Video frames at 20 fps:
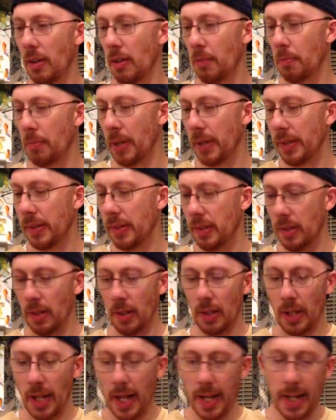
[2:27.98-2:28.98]
But
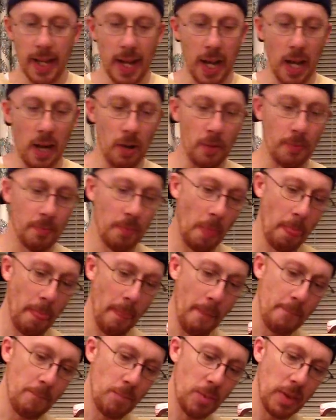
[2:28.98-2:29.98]
anyhow,
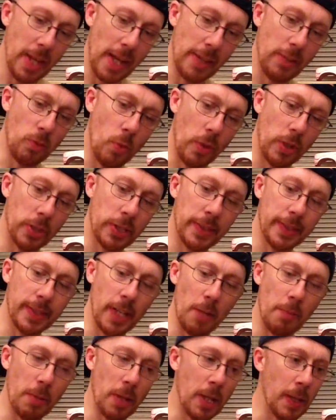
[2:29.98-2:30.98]
that's where she's
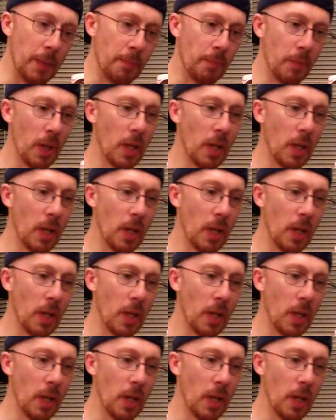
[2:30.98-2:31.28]
going to be.